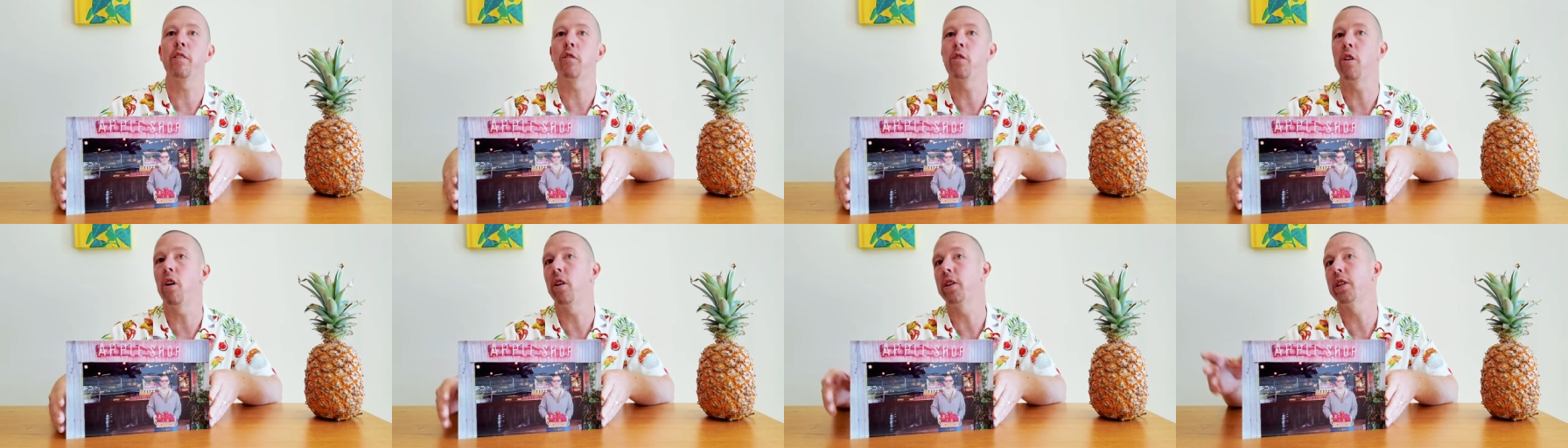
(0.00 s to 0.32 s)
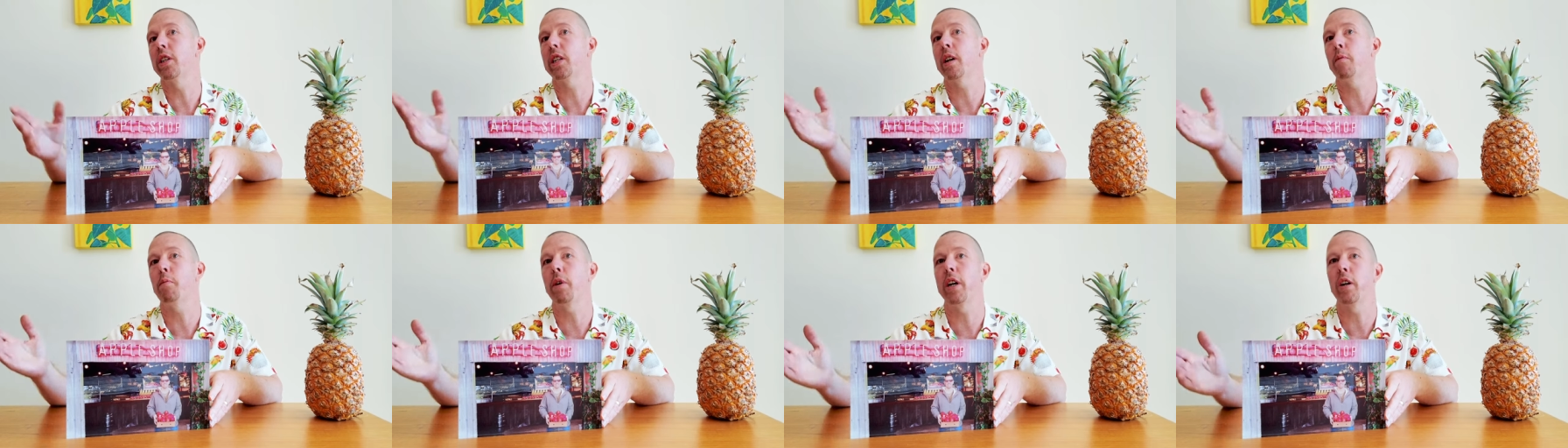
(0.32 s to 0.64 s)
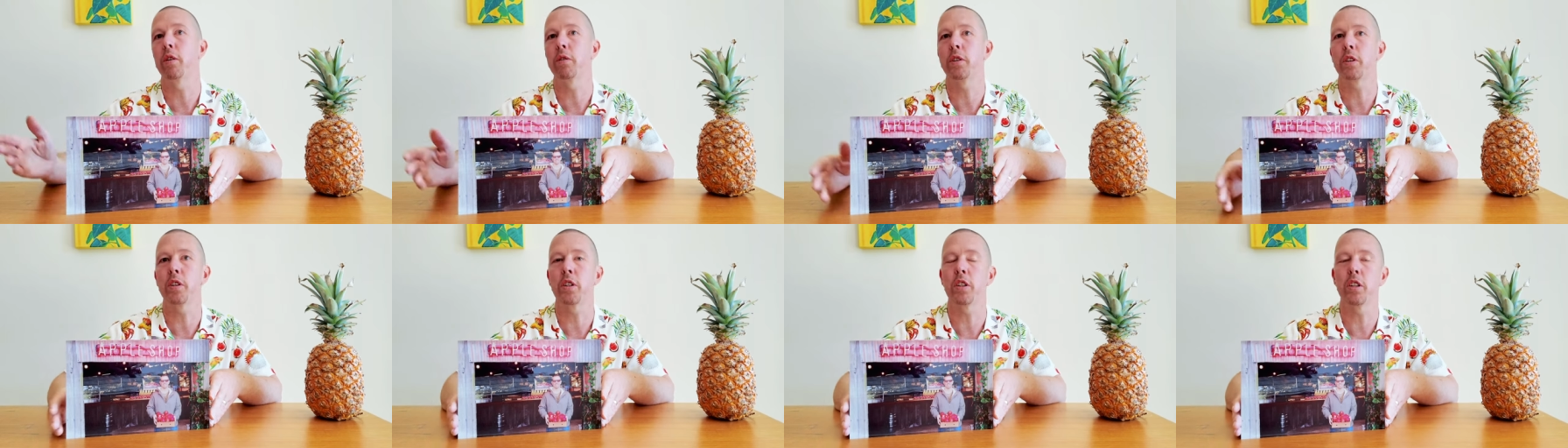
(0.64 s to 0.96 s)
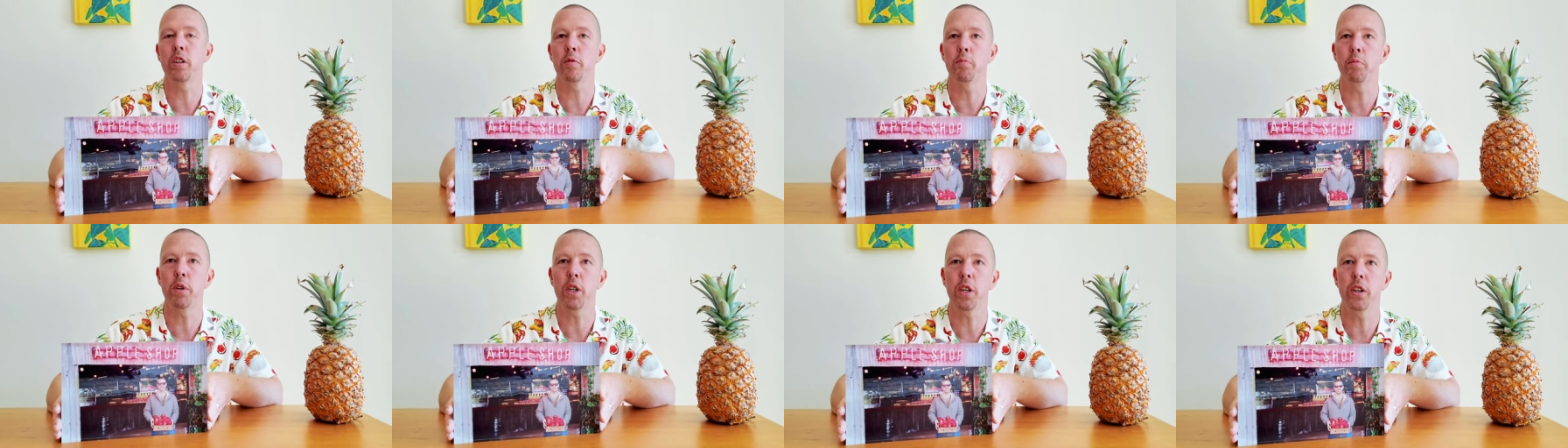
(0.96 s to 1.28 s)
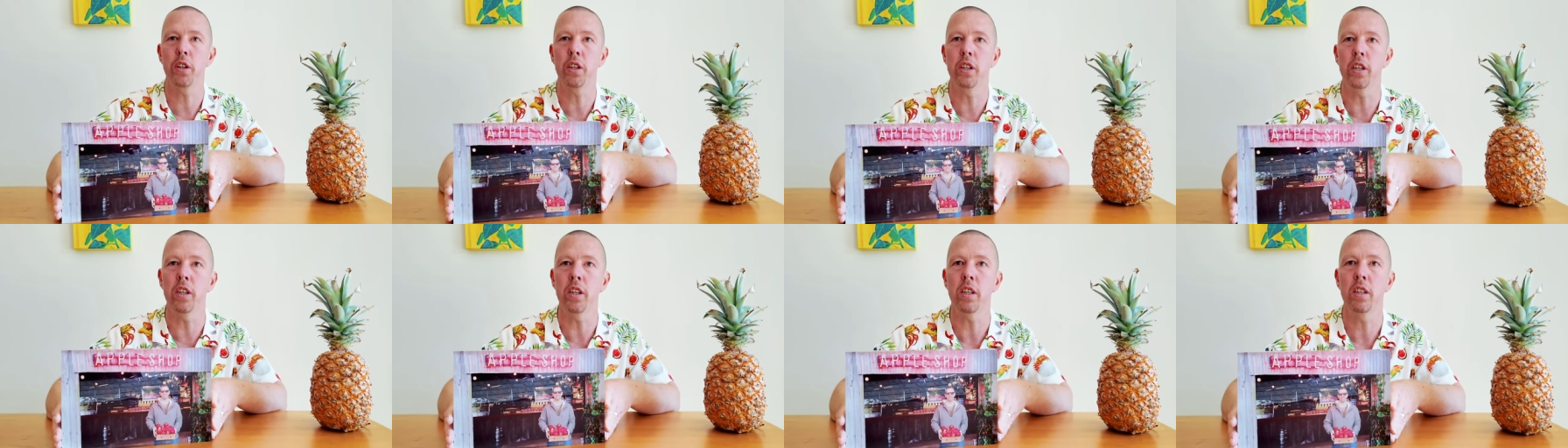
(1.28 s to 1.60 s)
or on someone else's
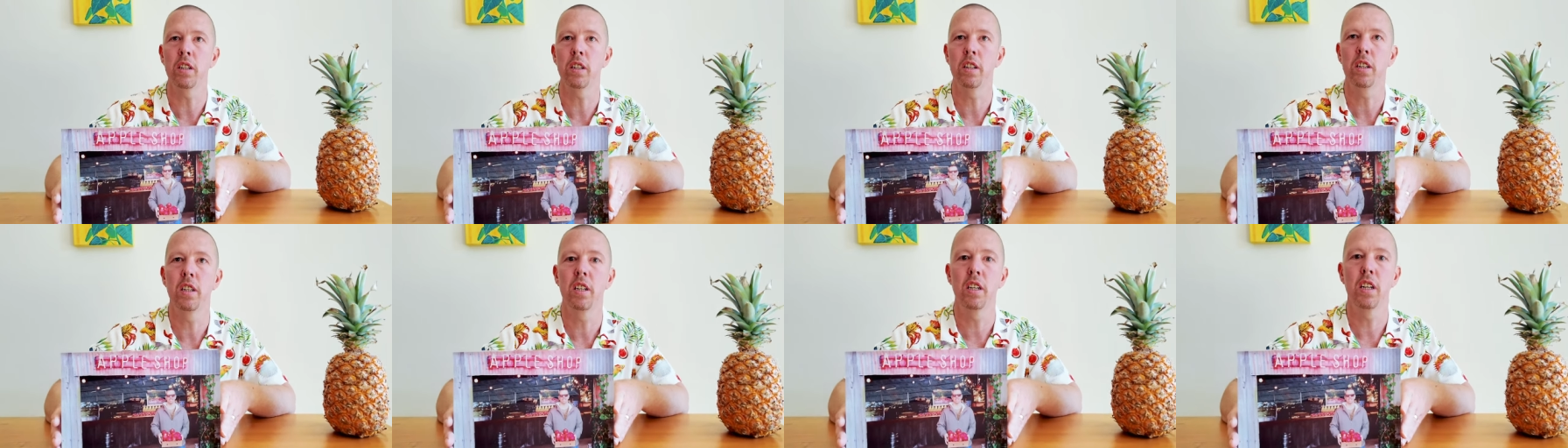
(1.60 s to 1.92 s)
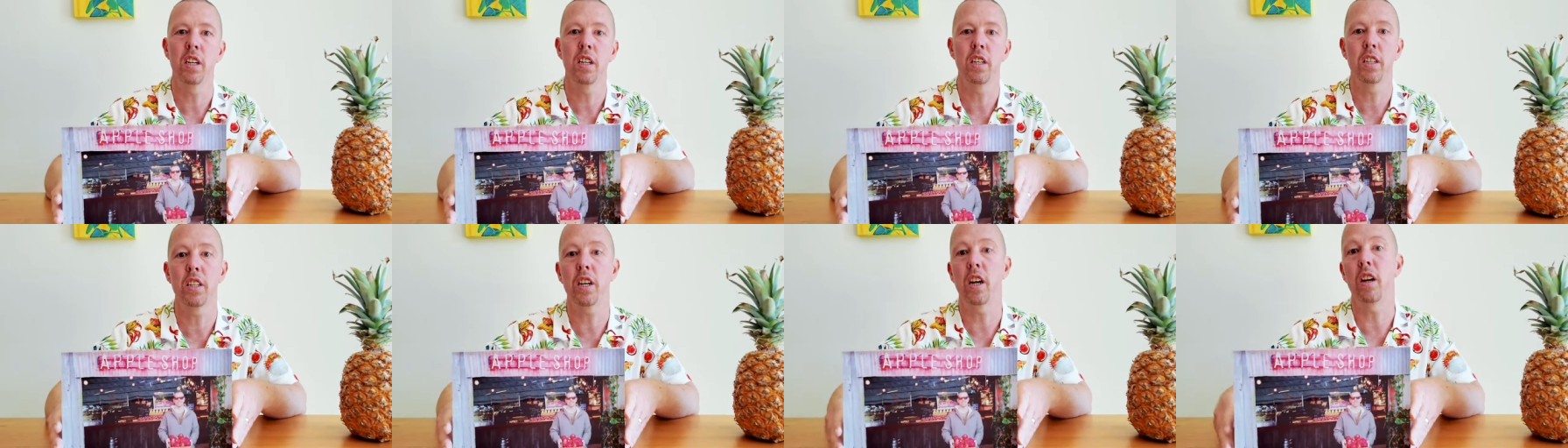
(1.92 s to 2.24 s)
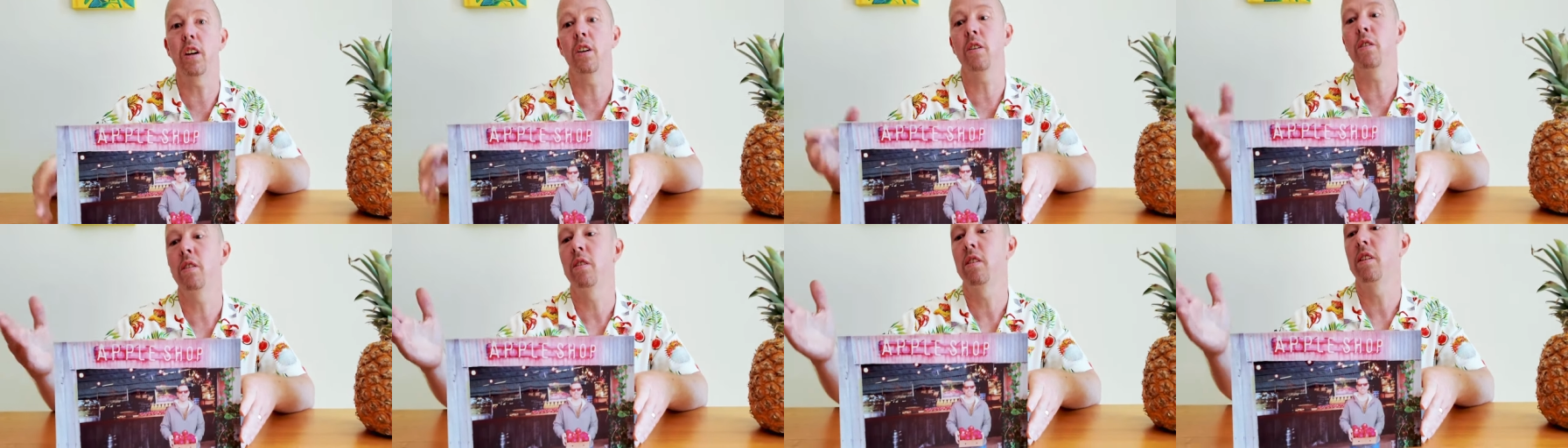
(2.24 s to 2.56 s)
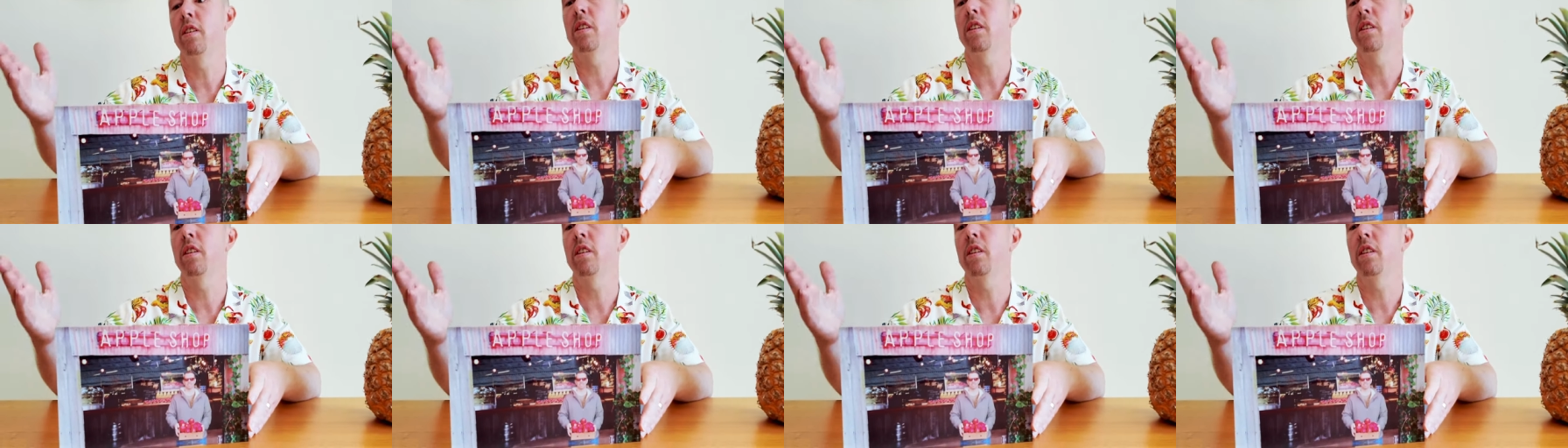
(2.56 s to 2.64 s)
computer. So